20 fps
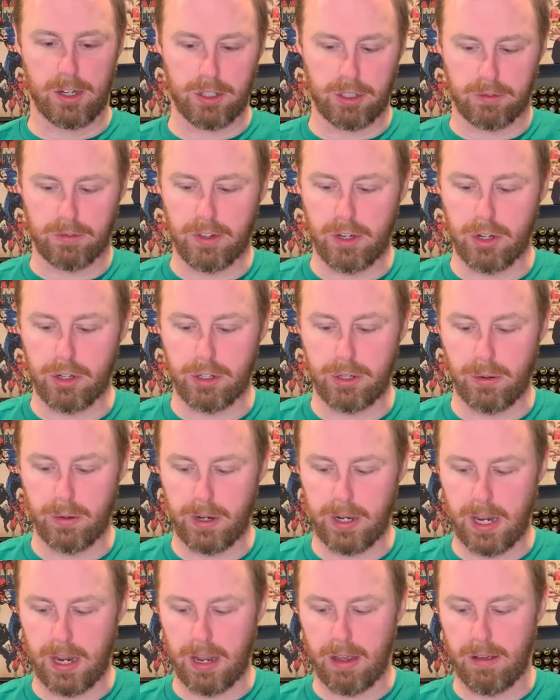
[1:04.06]
I just finished
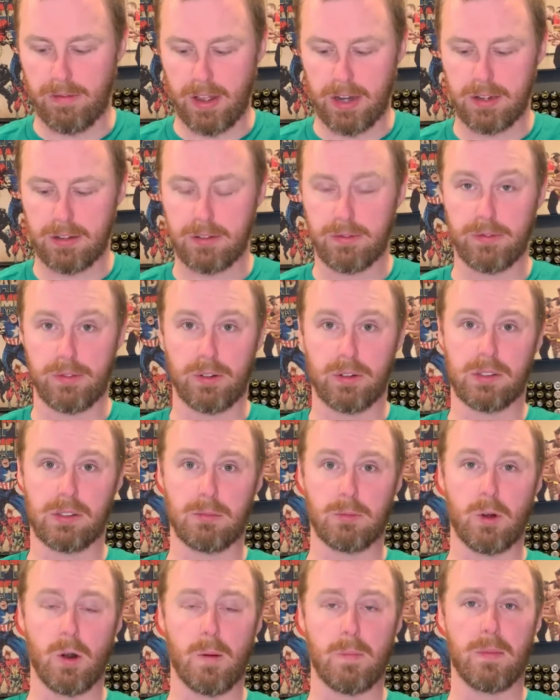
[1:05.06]
doing an event for
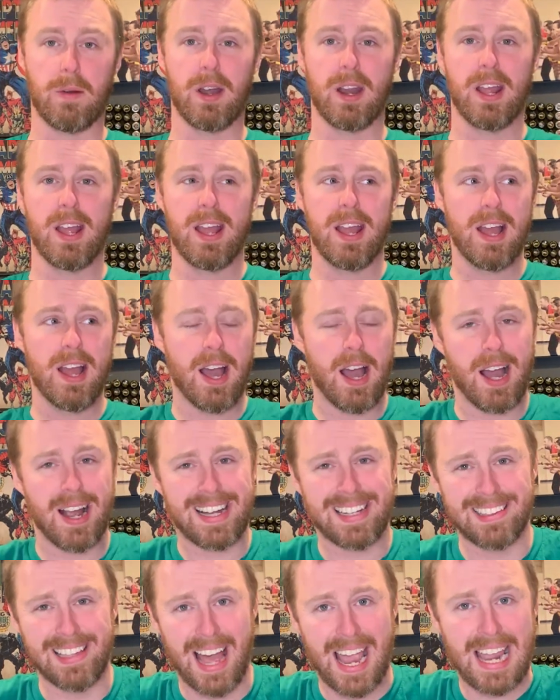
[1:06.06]
some corporate
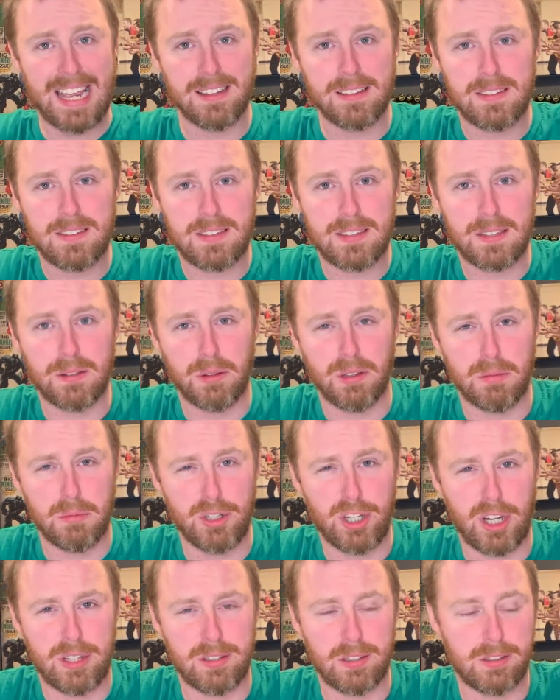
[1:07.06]
clients with
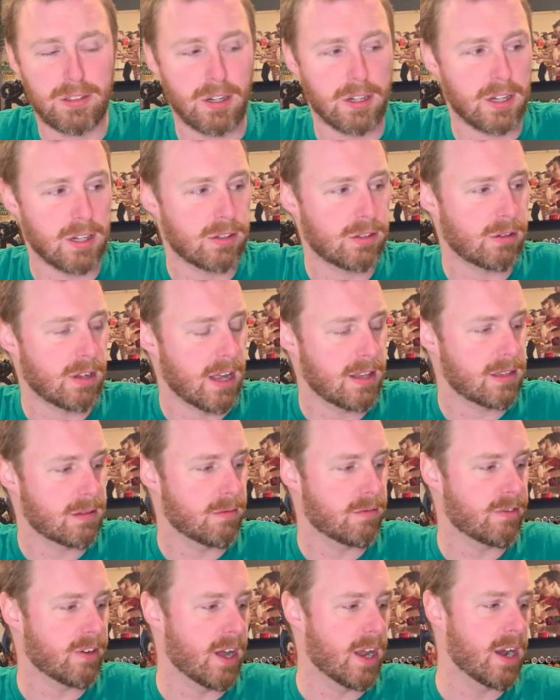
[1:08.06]
Majestic Circus. So I had
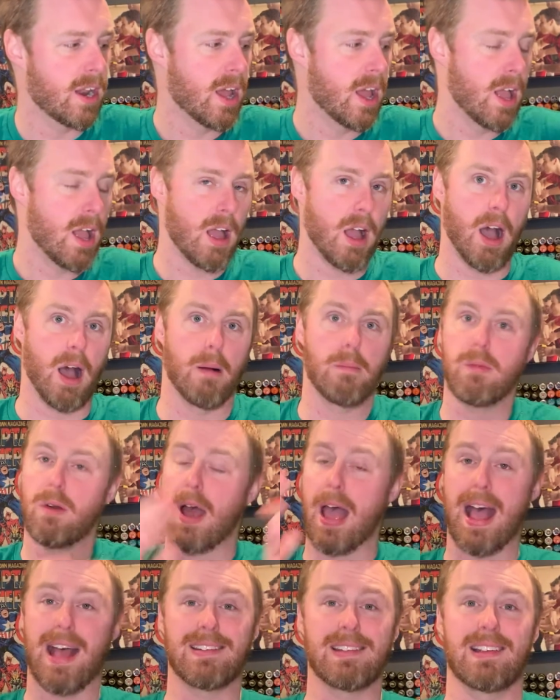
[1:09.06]
some fun.
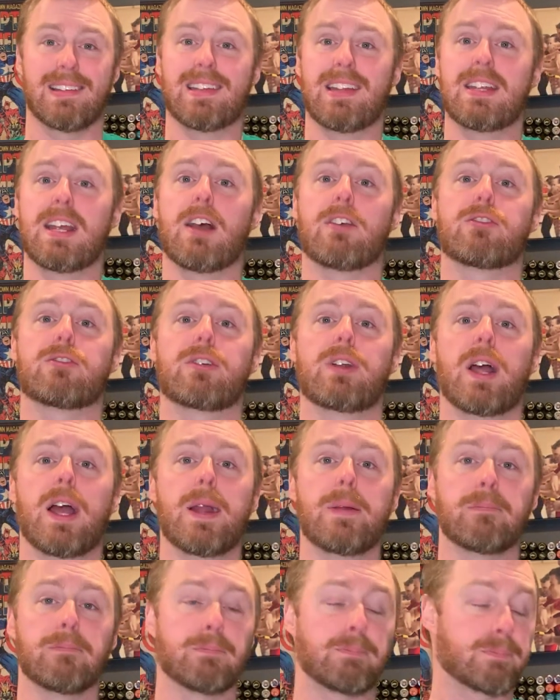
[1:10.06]
As I said
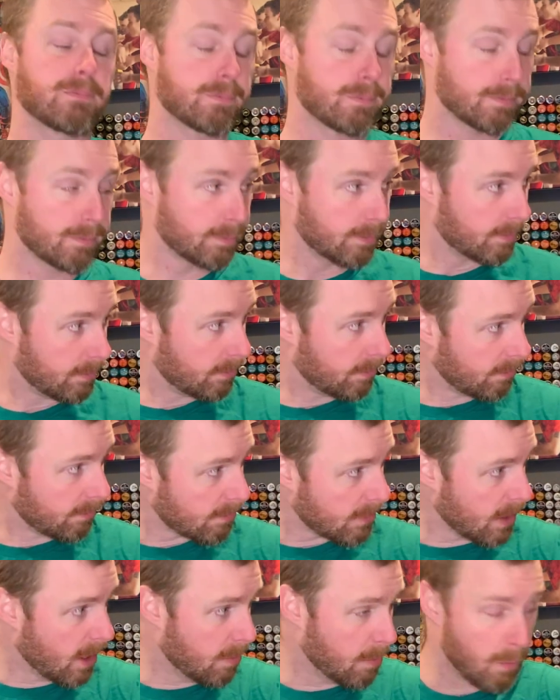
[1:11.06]
yesterday,
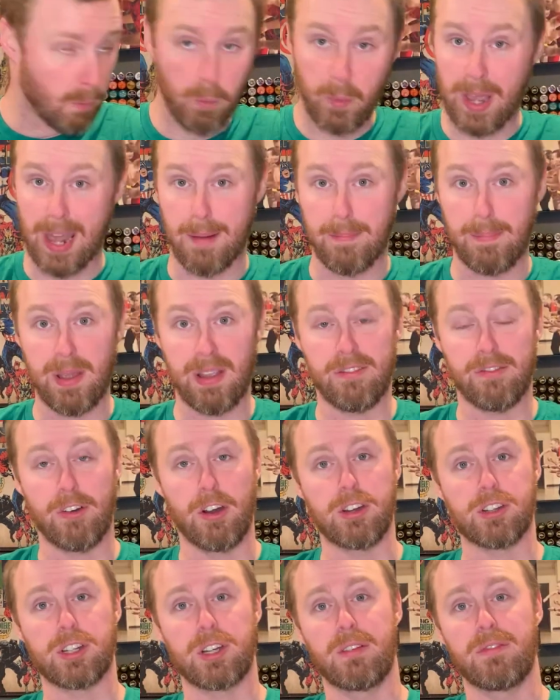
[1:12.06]
got a big
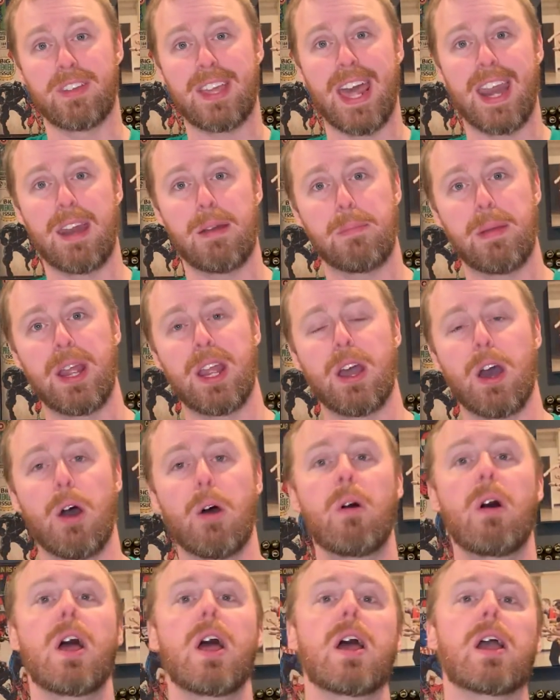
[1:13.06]
version of Get It
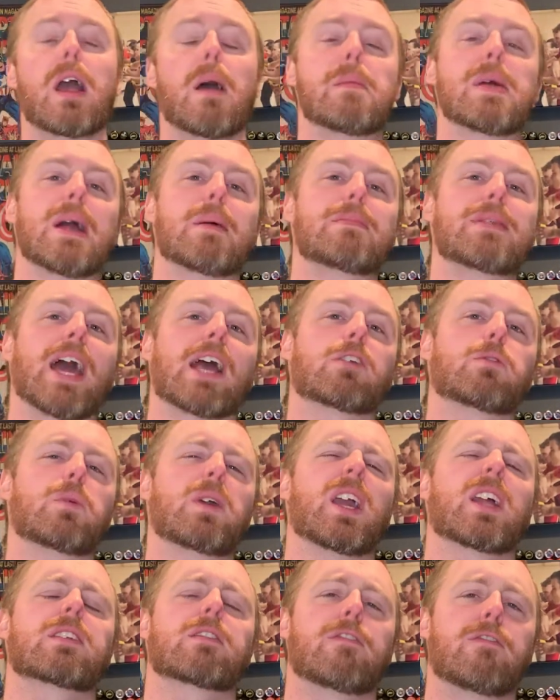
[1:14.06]
Bingo coming up next
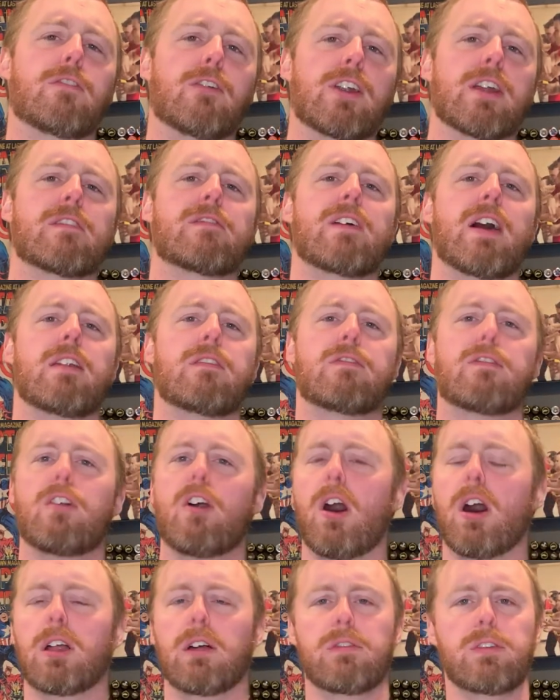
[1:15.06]
week. It's a free event for
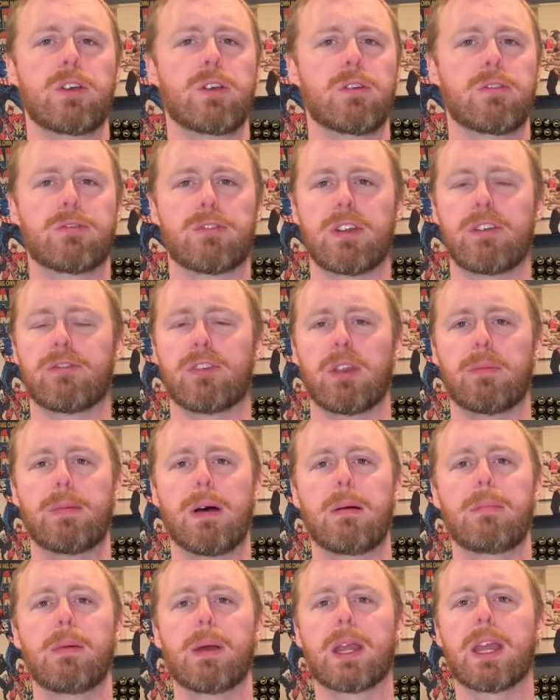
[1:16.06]
all of you, free for the
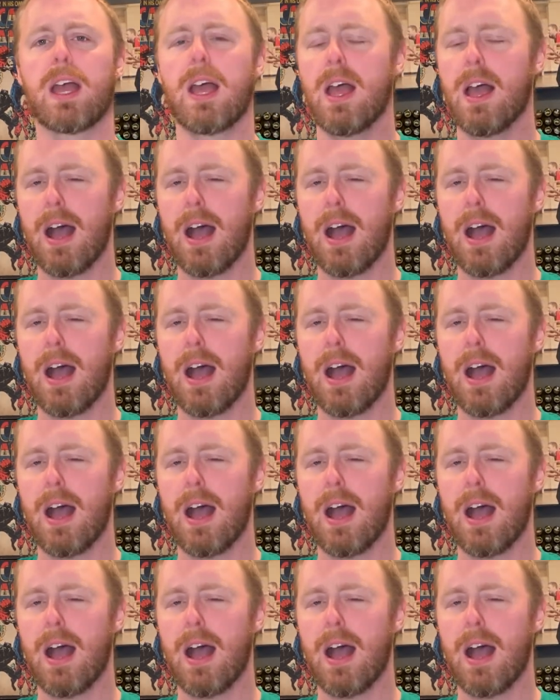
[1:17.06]
public.